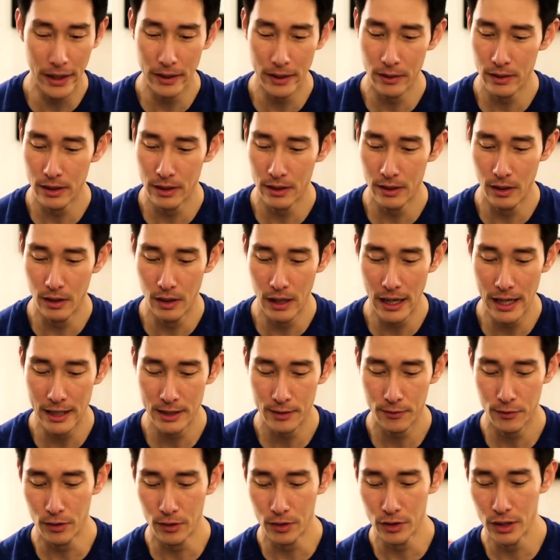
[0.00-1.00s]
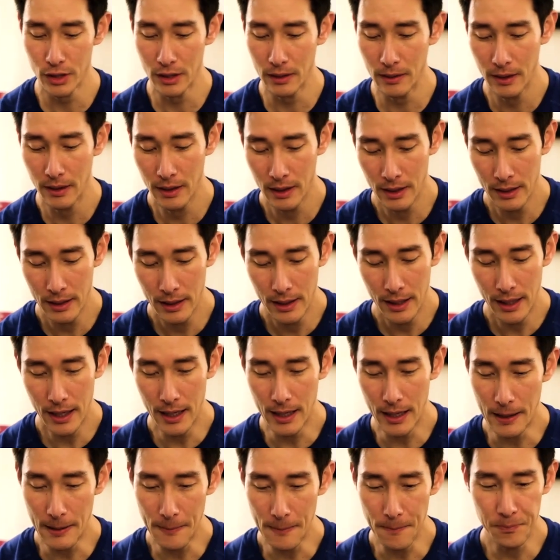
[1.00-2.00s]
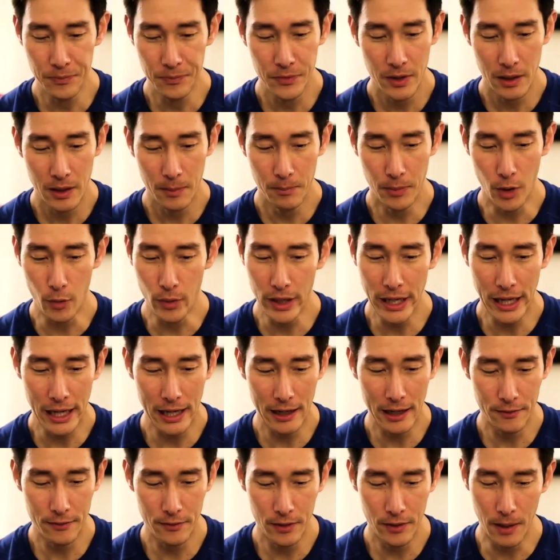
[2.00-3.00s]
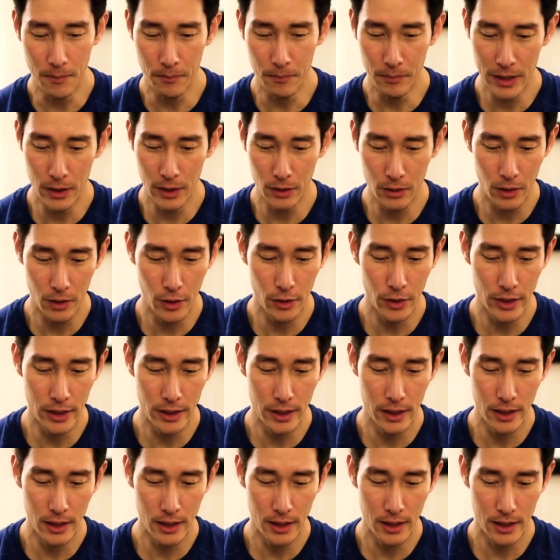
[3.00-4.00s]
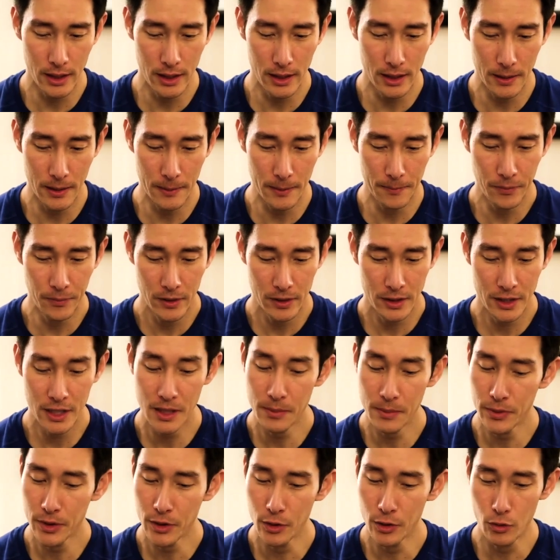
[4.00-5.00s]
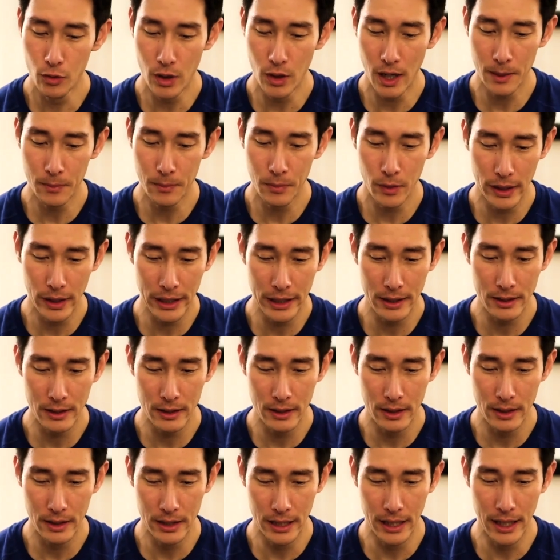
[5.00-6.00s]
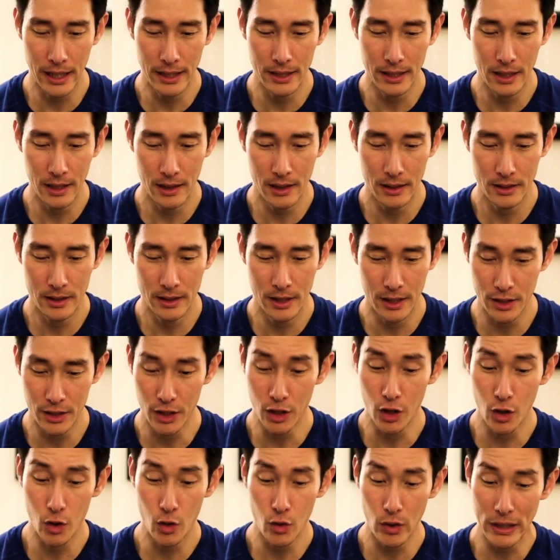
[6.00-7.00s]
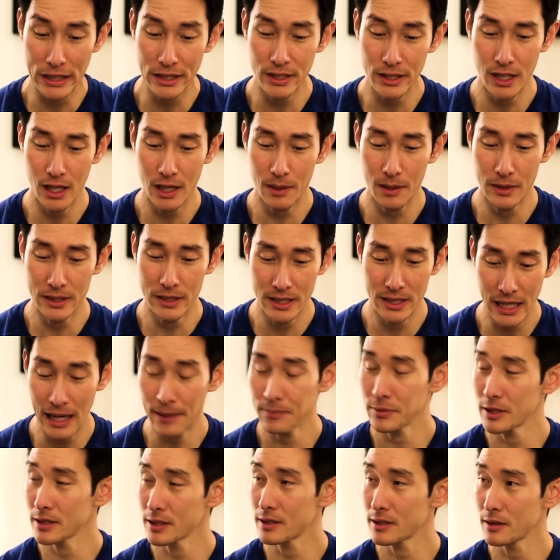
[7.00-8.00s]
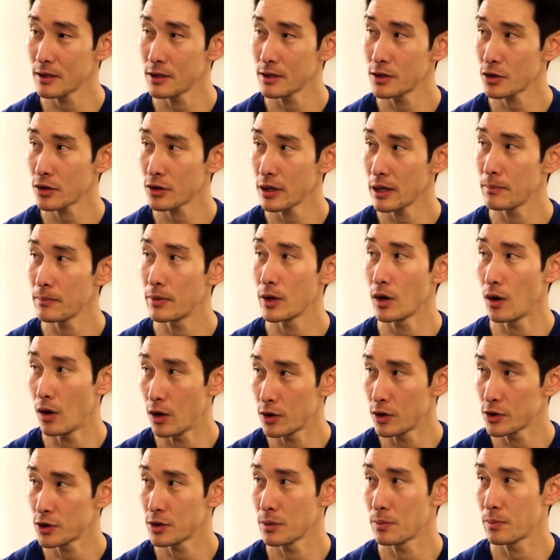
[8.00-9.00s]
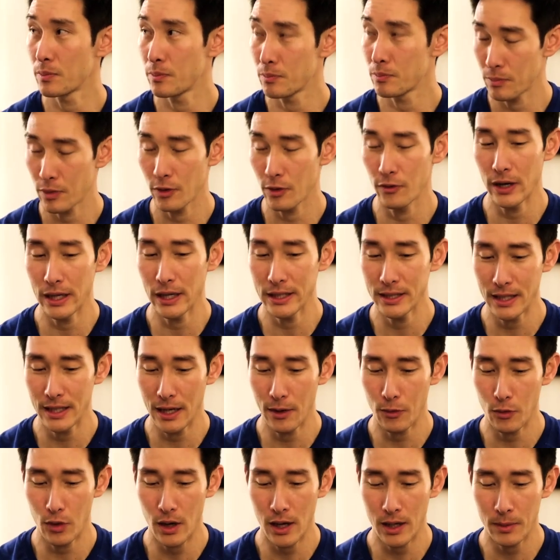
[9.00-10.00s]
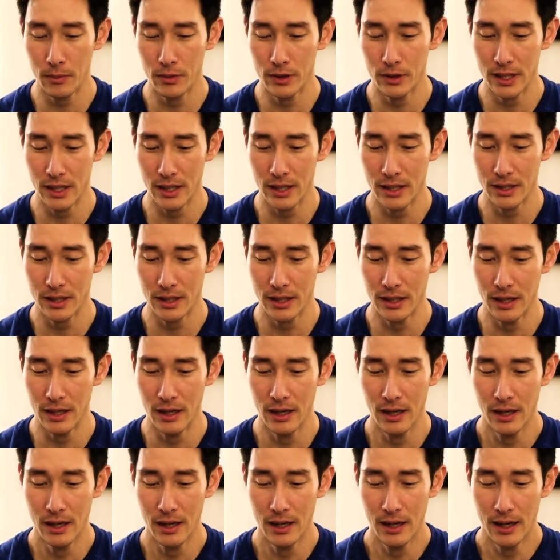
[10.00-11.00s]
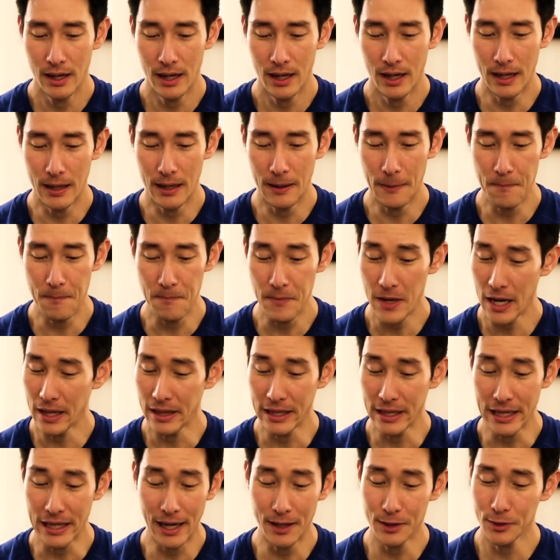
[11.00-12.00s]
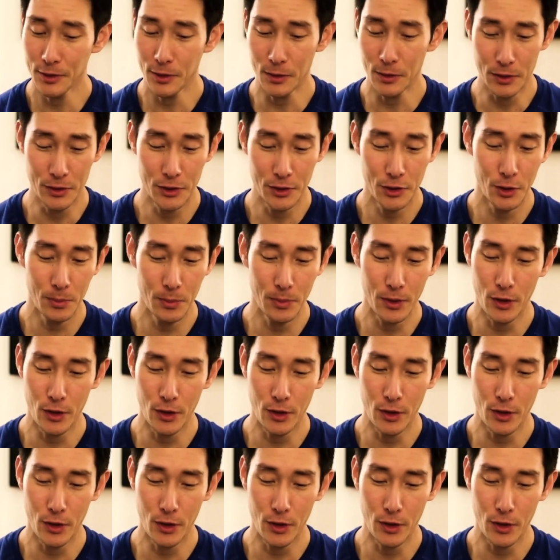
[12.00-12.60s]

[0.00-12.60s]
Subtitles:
than the last version. But we have a middle-loaded TPU rock plate that does a great job adapting to the terrain, but also provides that rock protection. And the outsole super